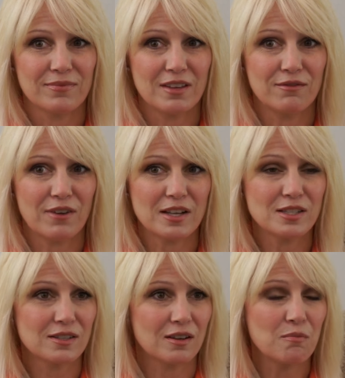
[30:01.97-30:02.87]

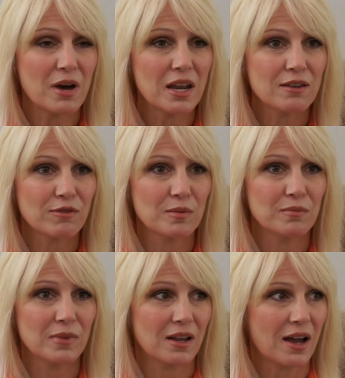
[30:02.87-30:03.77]
advice on money
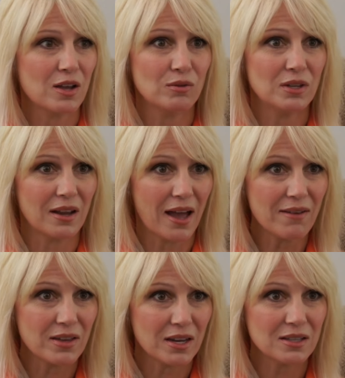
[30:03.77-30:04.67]
from a guy who didn't
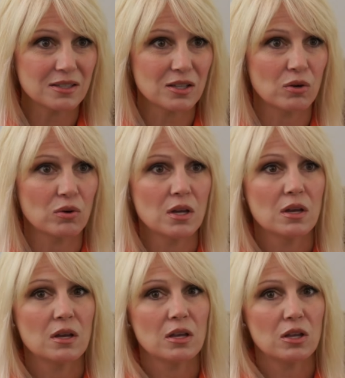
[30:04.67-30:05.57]
have any. So
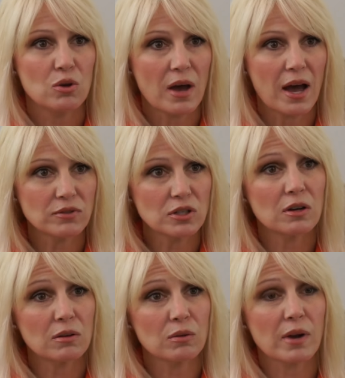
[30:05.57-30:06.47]
you have to
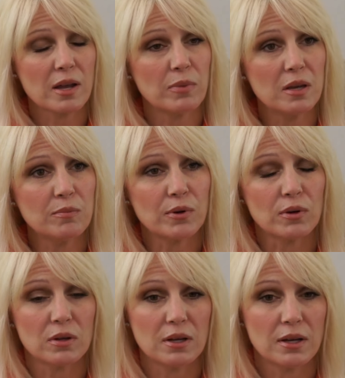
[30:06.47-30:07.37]
go to the right
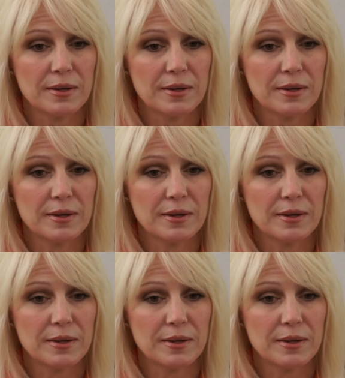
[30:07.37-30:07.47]
people.